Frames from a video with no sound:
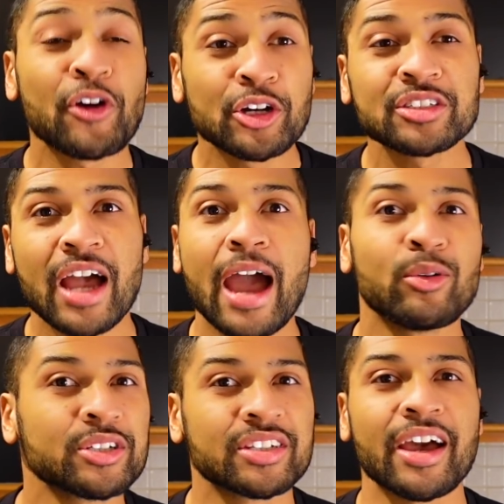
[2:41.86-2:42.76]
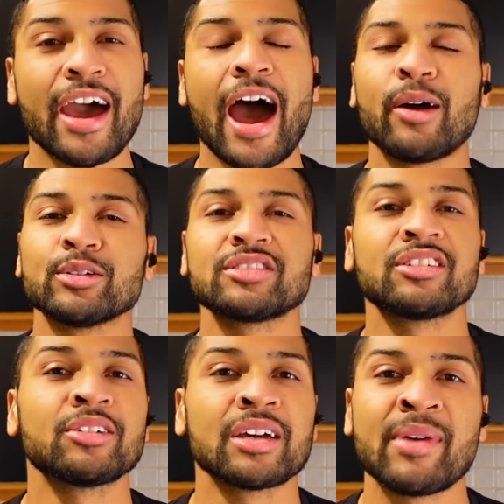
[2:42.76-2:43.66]
first, I will say I will
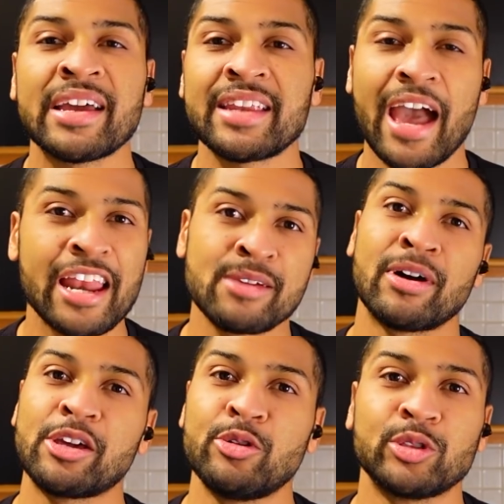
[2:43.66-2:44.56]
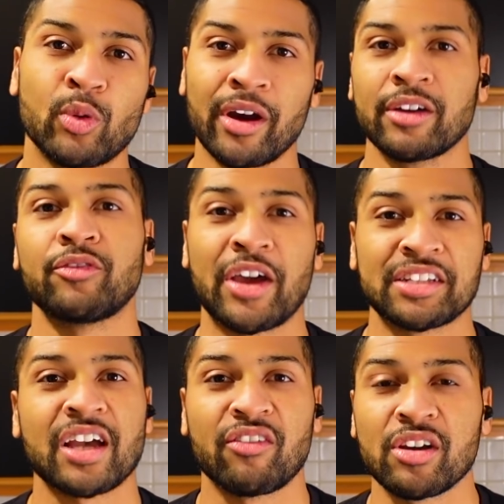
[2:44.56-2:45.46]
still commend anybody who's wearing a
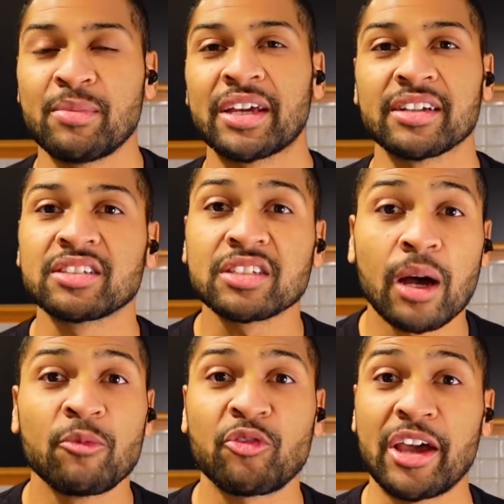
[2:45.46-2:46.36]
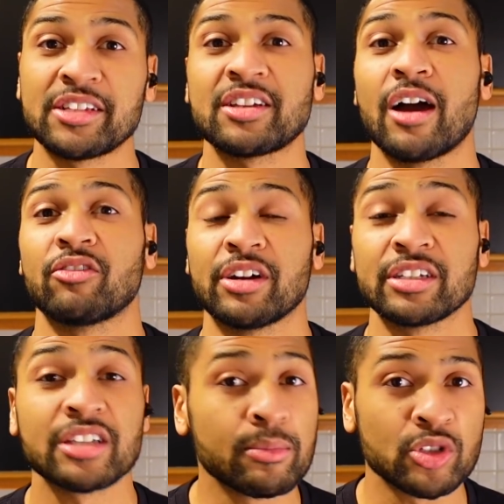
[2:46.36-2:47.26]
face covering because some face covering,
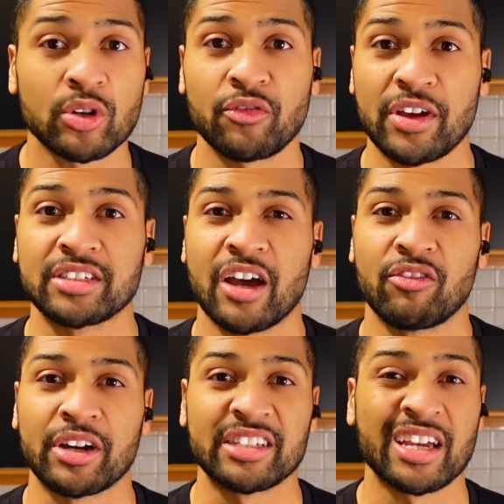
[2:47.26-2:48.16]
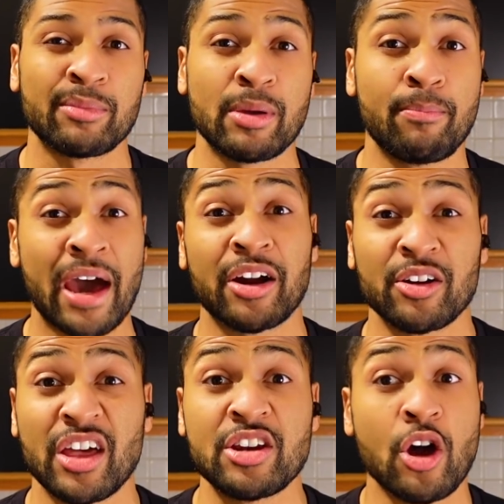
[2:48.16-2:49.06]
some sort of face covering, is going to be
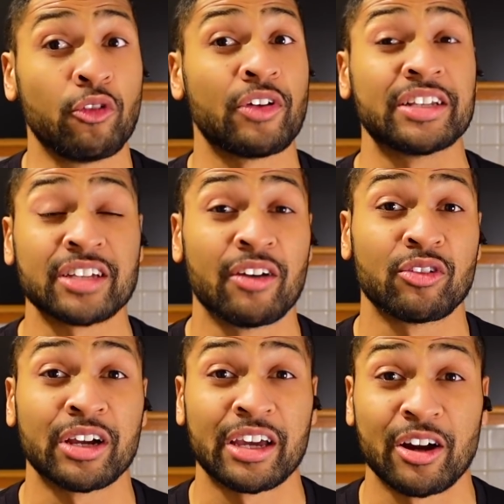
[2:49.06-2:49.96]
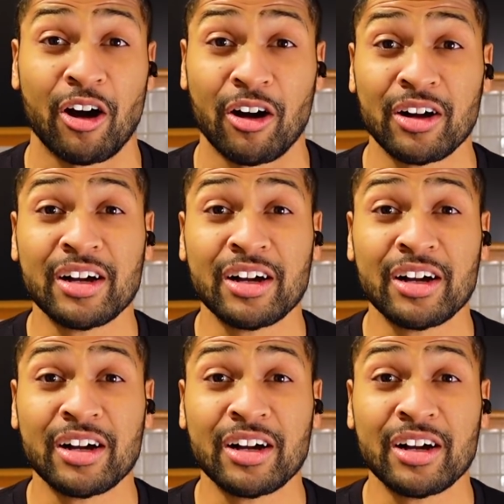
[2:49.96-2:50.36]
better than no face covering at all.